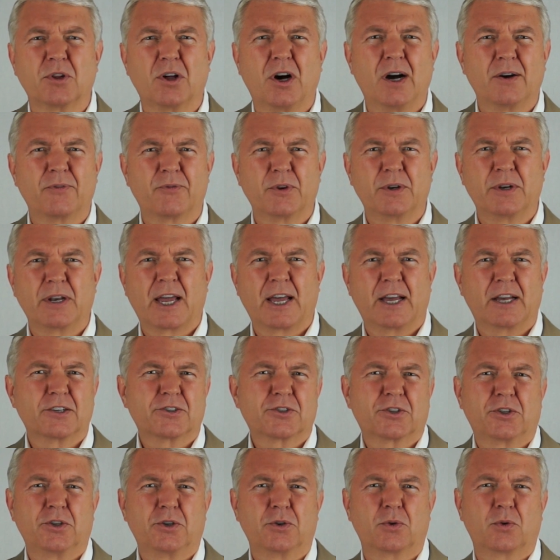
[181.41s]
will often
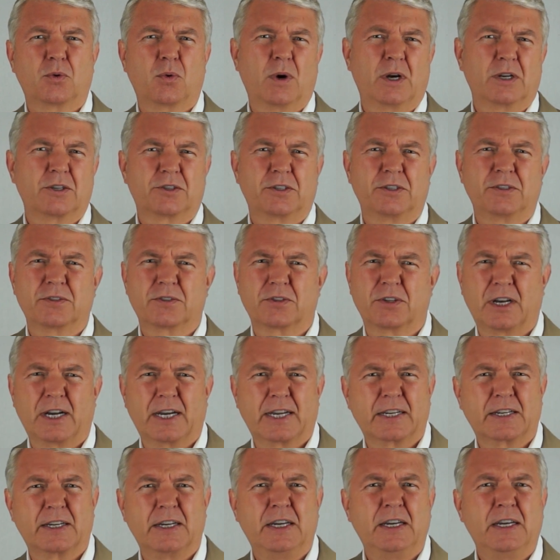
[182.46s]
ask you questions
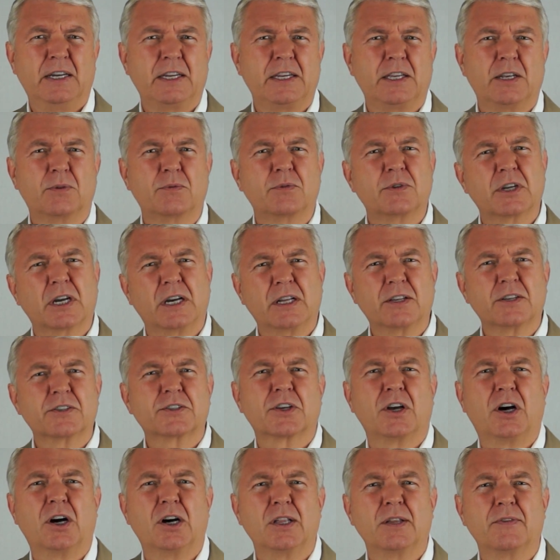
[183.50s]
like, tell
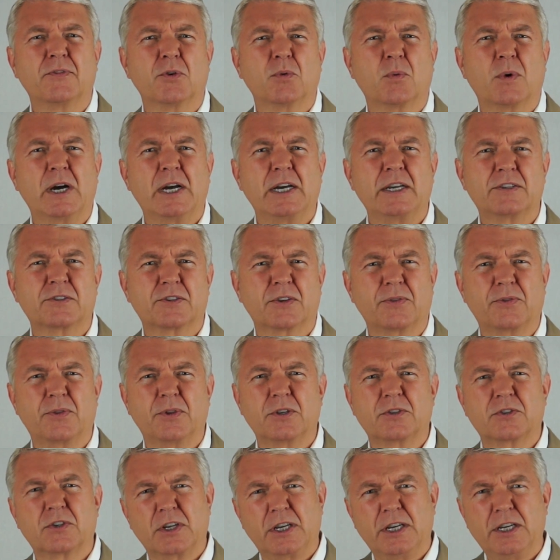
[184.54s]
us all of the ways that
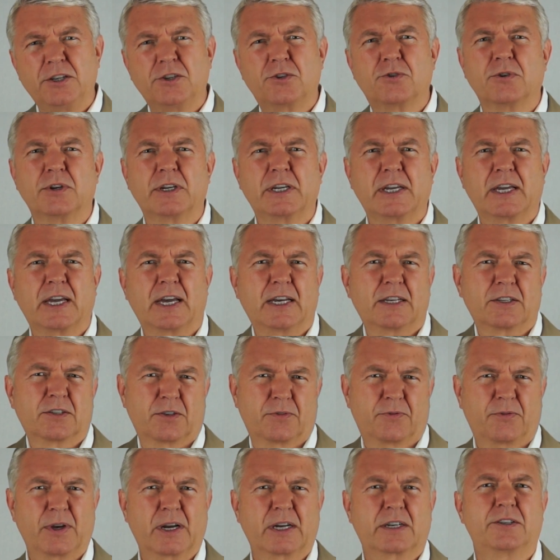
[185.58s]
this injury has
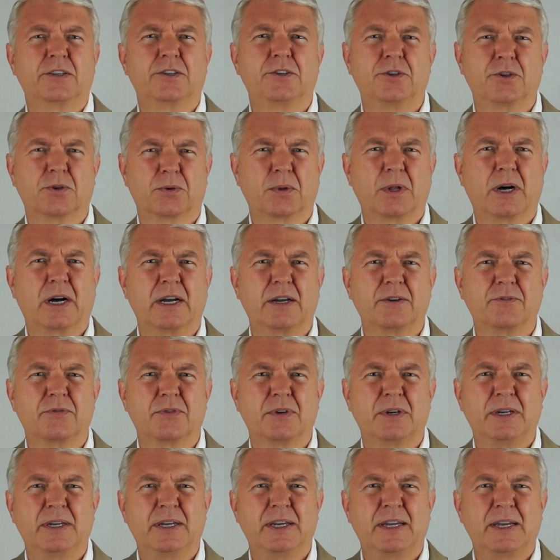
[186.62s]
affected your
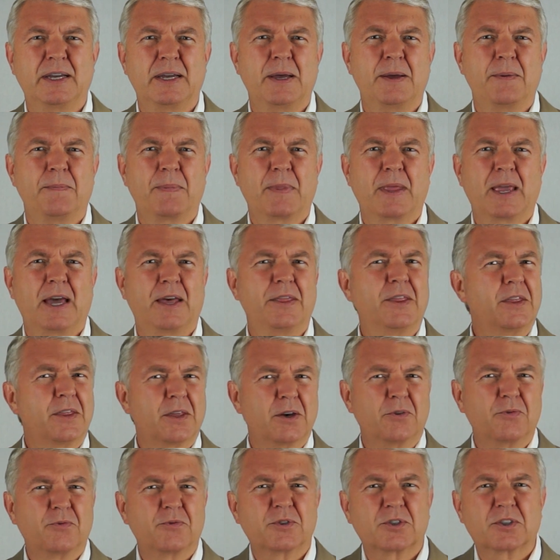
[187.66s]
life. And then
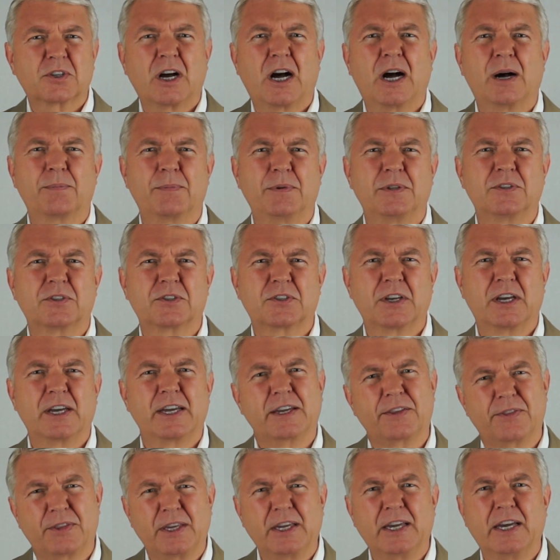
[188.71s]
they'll stop and
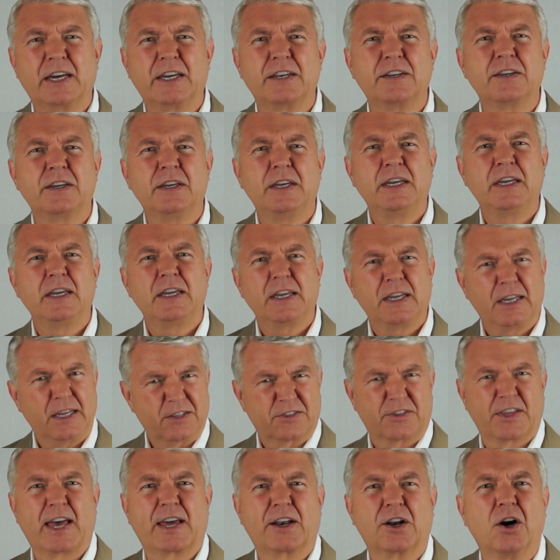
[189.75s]
say at the end,
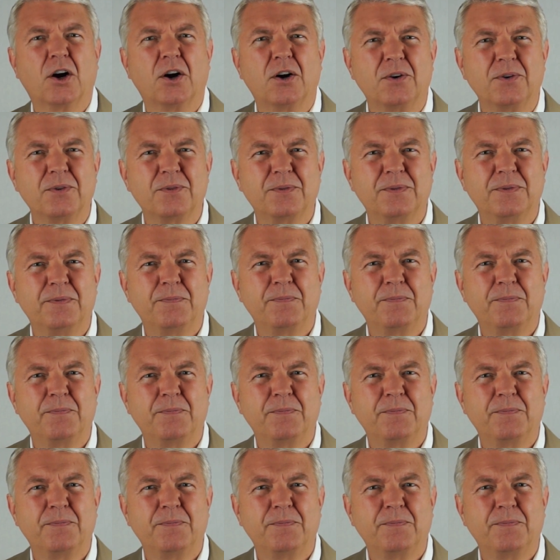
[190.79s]
is that all?